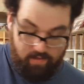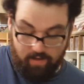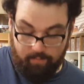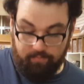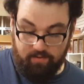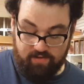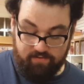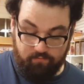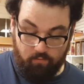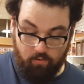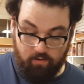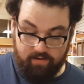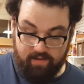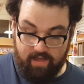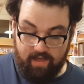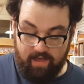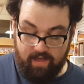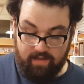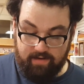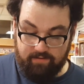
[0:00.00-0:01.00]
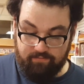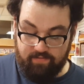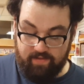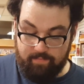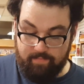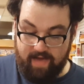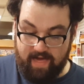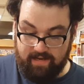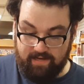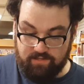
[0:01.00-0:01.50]
+4, yeah, and if they
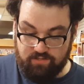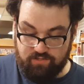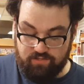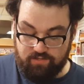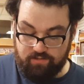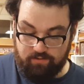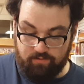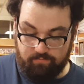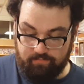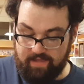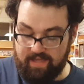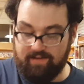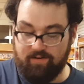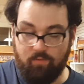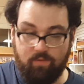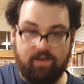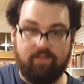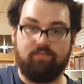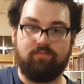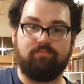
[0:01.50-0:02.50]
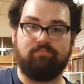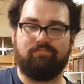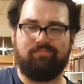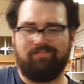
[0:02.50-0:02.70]
manage to, no one ever,